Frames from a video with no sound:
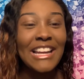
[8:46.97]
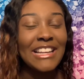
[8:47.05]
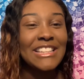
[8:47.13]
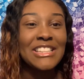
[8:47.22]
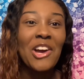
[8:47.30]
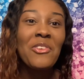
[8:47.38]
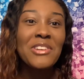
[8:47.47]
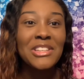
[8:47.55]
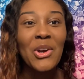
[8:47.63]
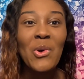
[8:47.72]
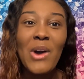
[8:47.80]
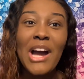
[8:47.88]
it's always the
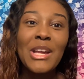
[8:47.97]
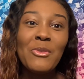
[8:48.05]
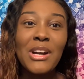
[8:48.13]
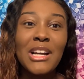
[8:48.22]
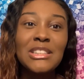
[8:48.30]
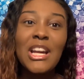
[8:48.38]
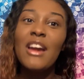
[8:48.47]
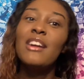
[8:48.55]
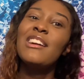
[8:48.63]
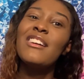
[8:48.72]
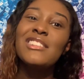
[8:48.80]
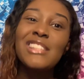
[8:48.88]
quiet one.
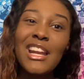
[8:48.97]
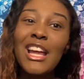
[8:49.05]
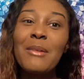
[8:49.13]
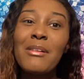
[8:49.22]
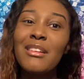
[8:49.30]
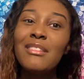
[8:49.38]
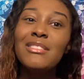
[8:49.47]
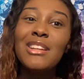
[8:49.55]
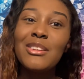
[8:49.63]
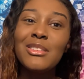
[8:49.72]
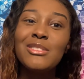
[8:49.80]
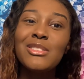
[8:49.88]
Girl, shut up, I don't even know
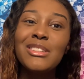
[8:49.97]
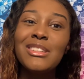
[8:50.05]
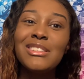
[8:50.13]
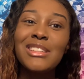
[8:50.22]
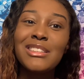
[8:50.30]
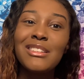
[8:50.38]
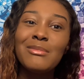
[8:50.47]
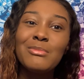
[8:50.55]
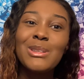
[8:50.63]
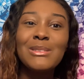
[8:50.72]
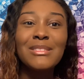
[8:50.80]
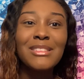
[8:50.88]
you, really need to shut your little mouth.